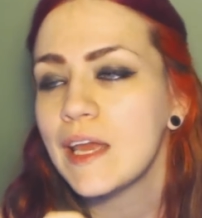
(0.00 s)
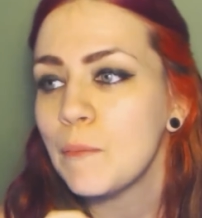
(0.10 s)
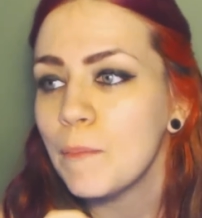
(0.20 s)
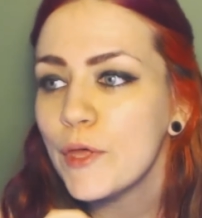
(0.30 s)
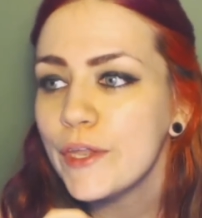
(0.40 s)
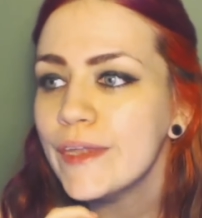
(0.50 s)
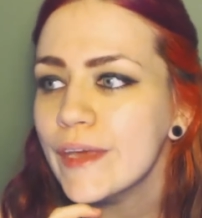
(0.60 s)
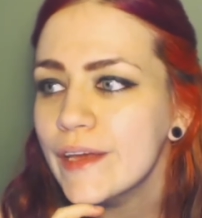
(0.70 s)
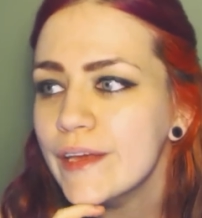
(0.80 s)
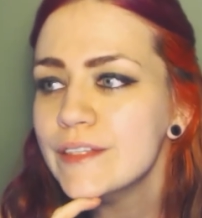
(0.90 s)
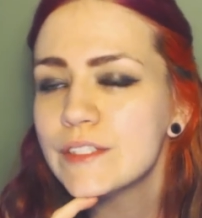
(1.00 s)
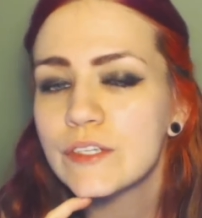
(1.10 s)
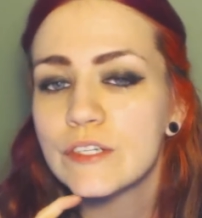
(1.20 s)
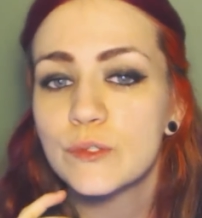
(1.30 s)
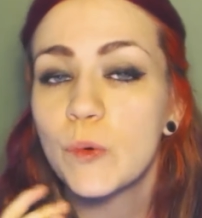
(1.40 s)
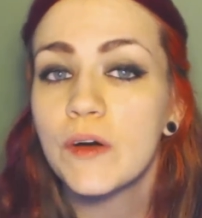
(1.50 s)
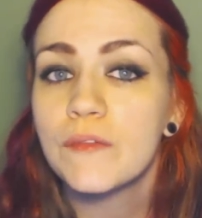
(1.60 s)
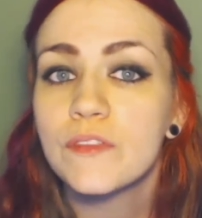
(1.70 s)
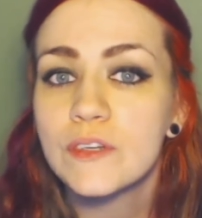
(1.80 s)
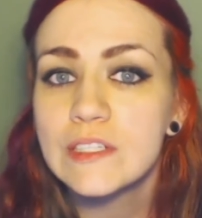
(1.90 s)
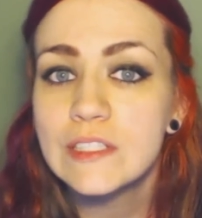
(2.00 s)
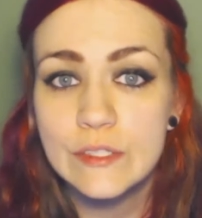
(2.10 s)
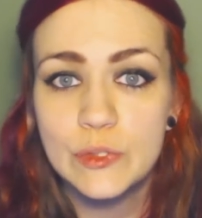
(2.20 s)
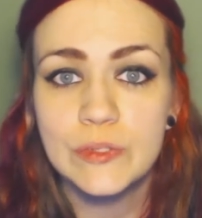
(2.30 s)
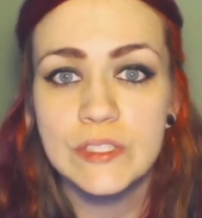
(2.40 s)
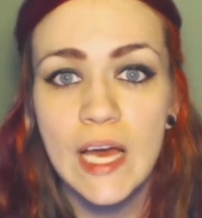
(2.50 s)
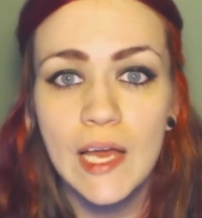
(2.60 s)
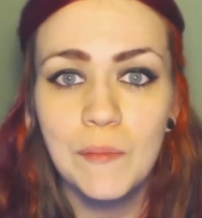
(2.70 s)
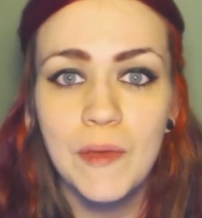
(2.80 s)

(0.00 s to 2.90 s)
and Monday, starting at 12:30 Central Time,